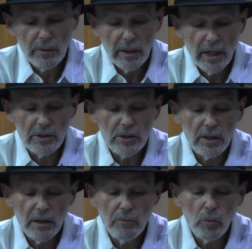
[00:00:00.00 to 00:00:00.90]
has
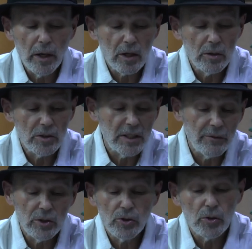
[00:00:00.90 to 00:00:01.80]
a numerical of
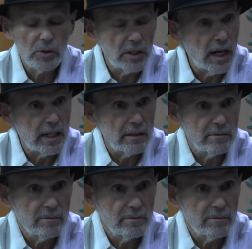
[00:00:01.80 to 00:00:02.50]
7 and 2 is 9.